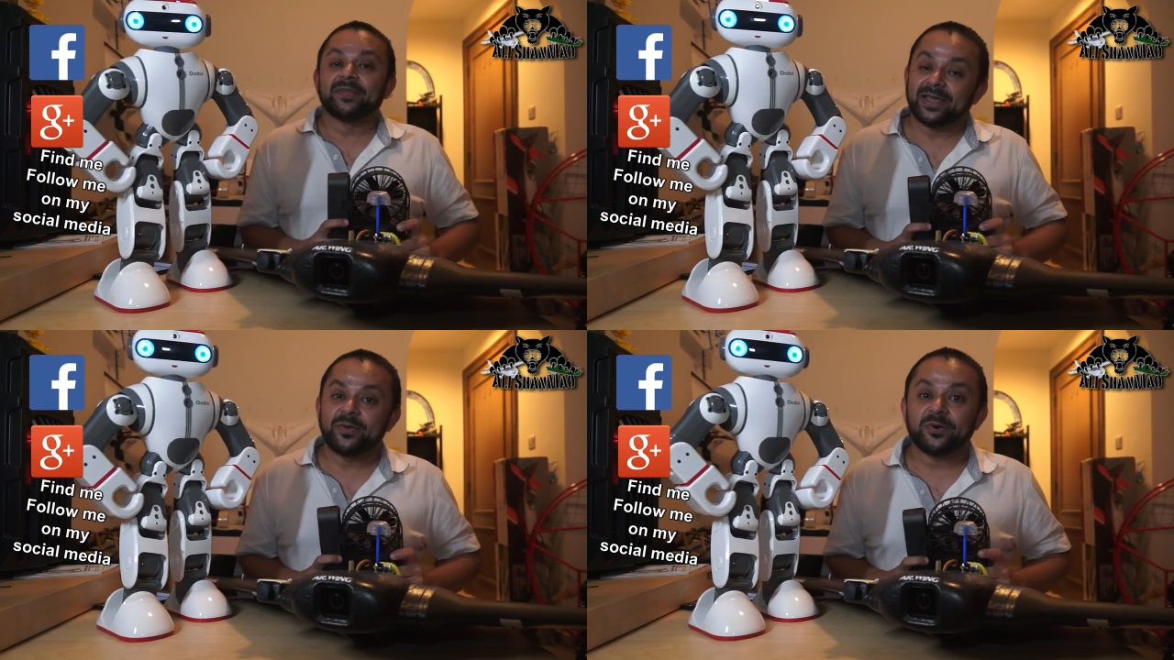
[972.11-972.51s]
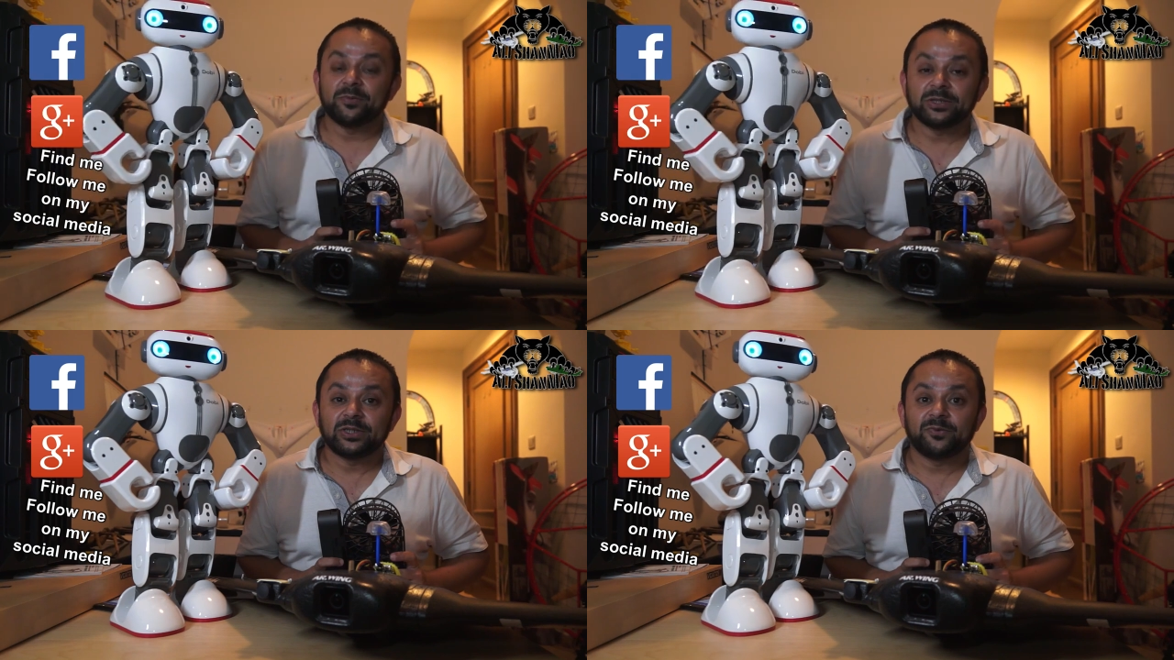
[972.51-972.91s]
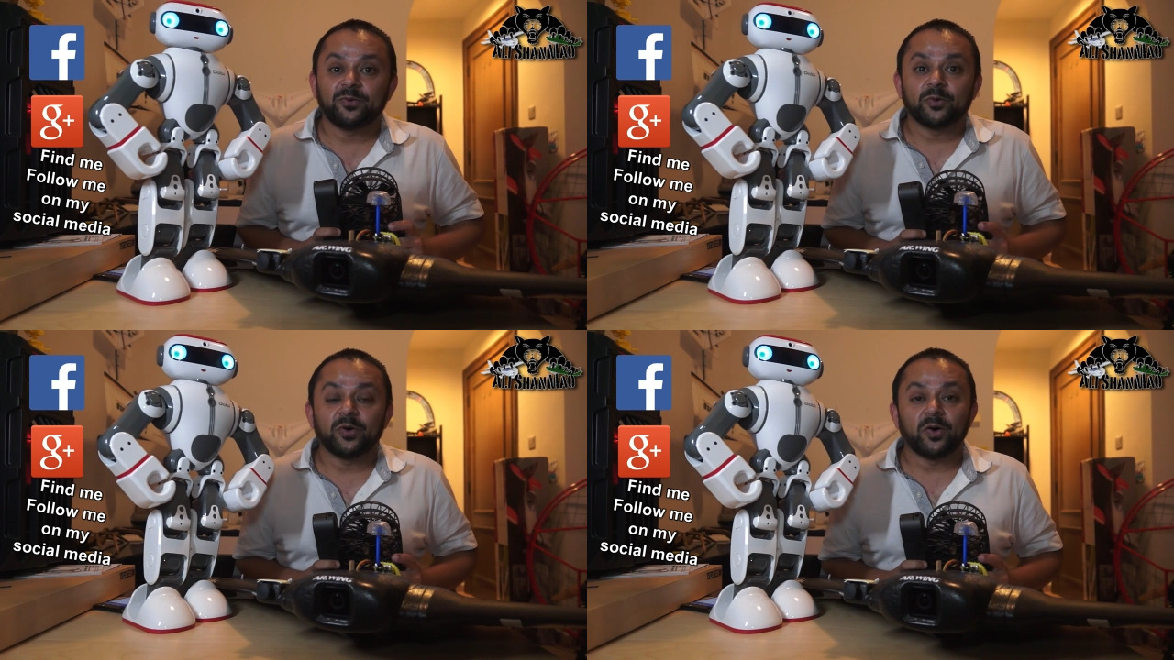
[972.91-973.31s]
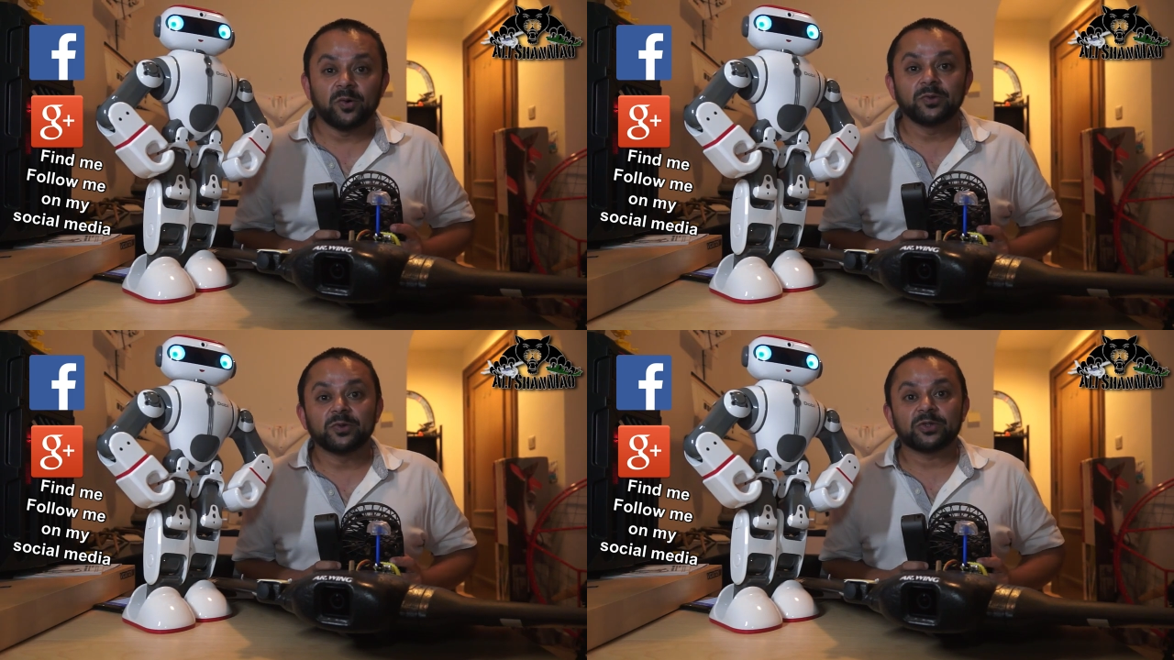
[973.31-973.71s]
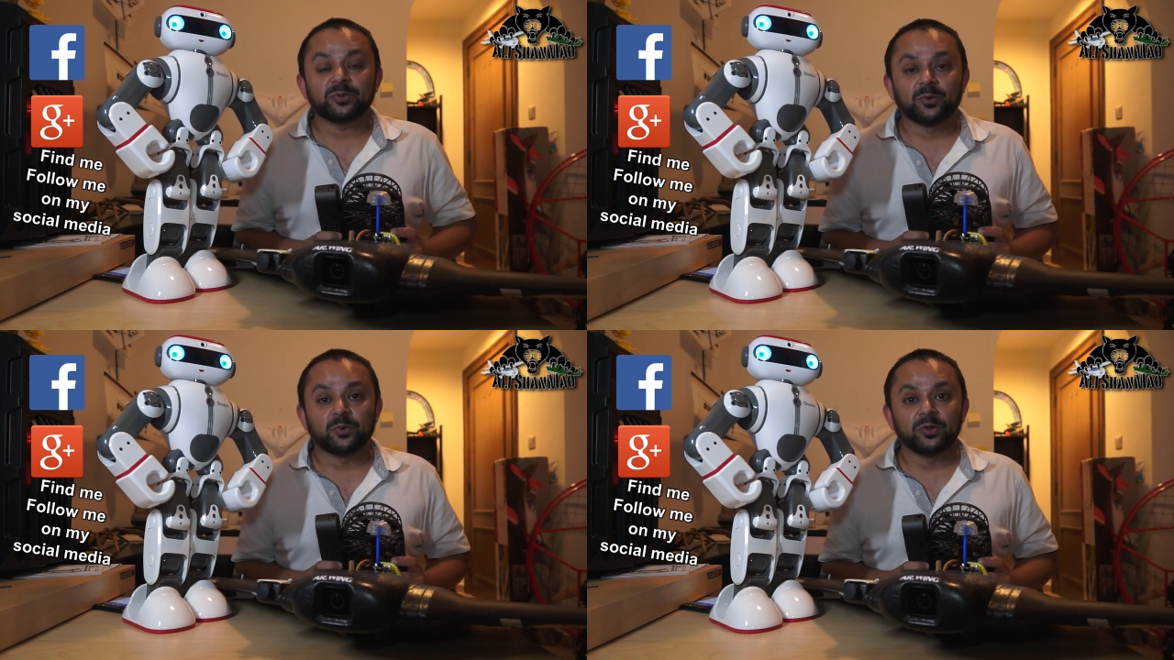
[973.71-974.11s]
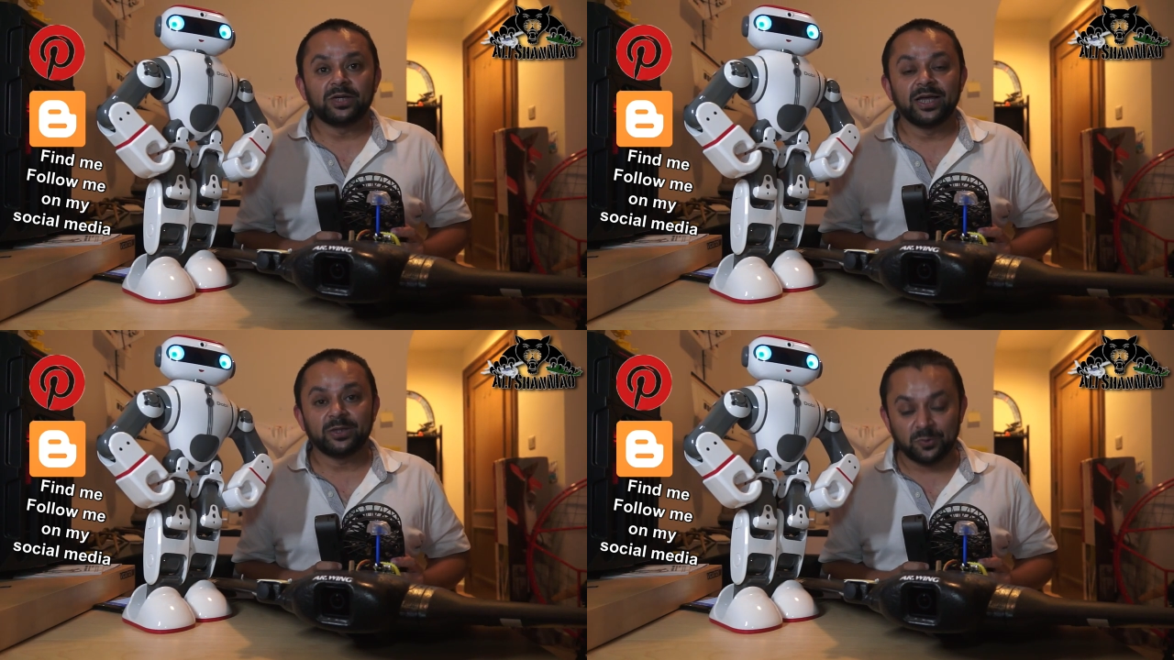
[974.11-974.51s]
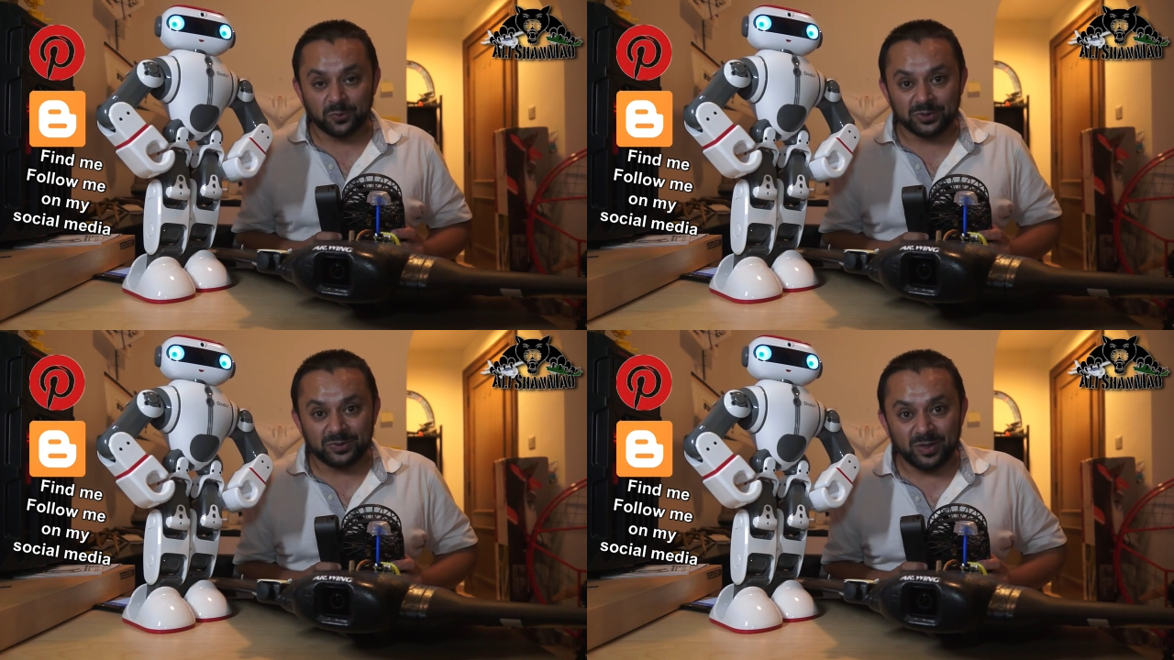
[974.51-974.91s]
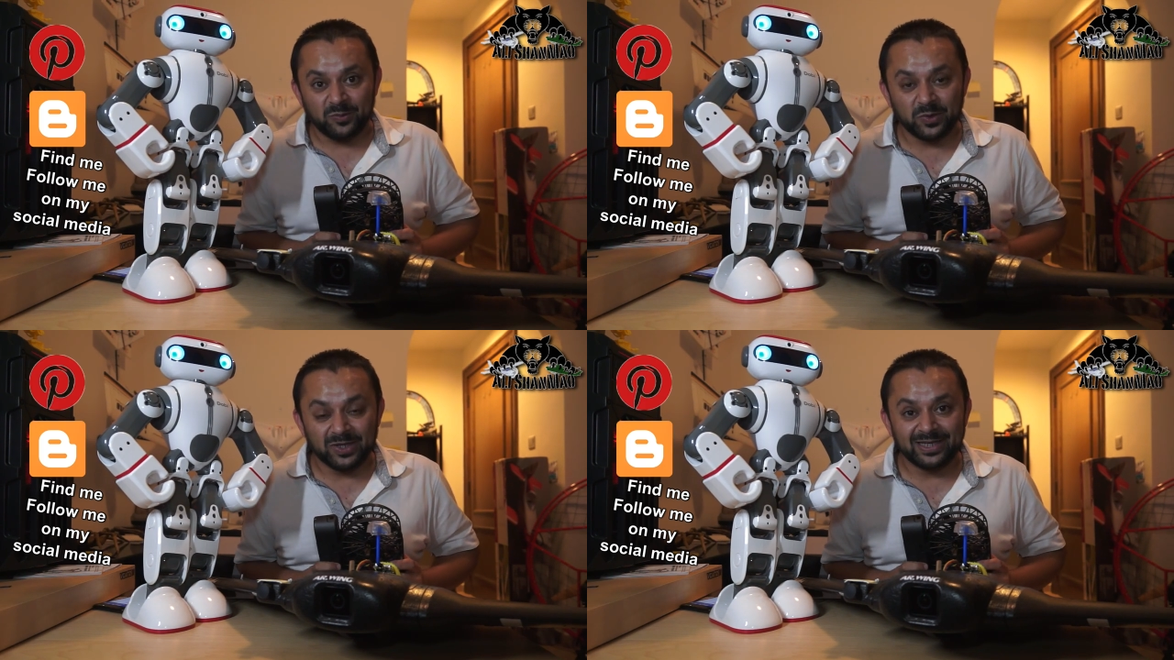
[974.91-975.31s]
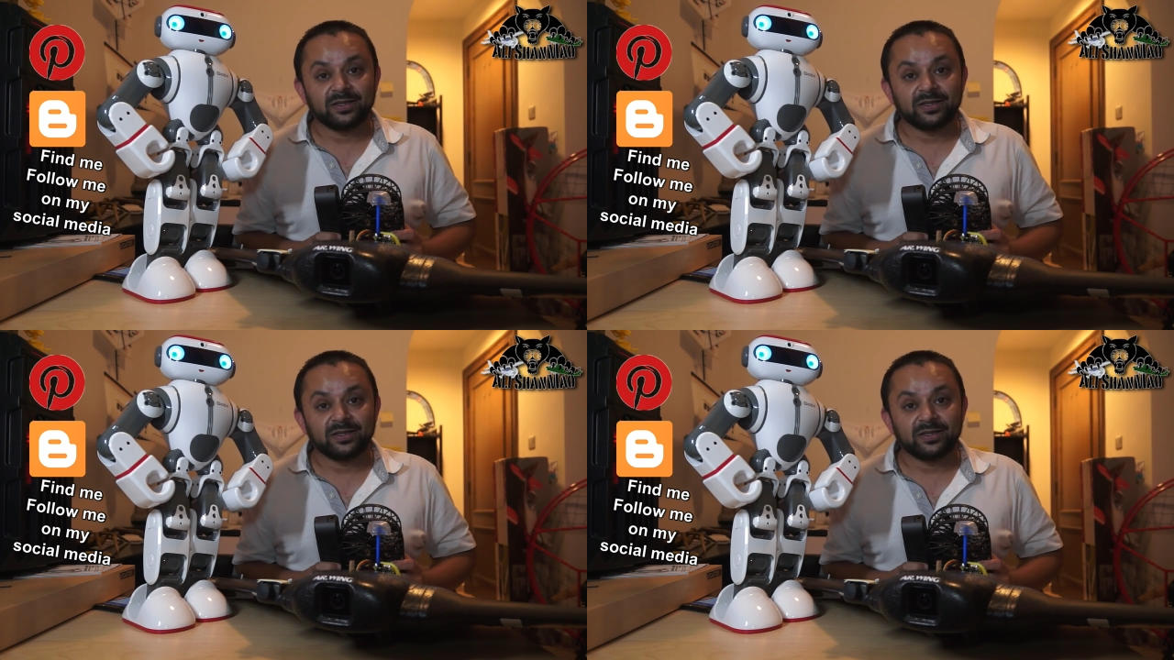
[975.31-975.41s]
Thank you very much for all your support towards my work,